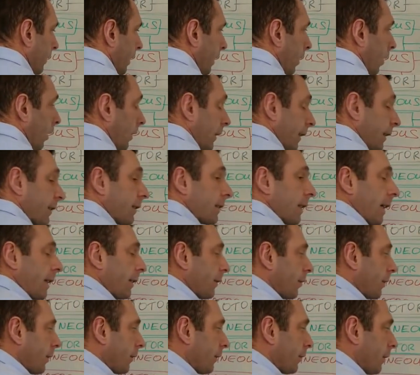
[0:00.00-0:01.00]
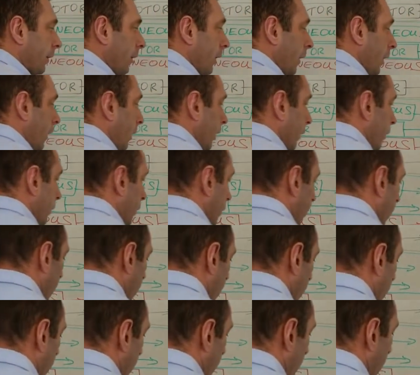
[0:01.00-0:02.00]
all the extensors.
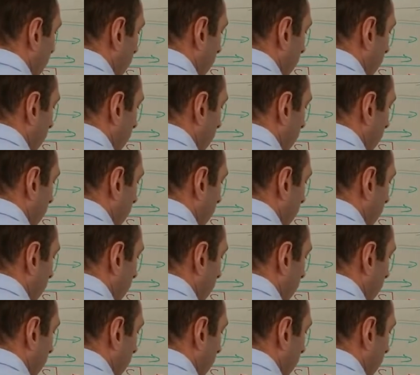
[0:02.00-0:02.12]
So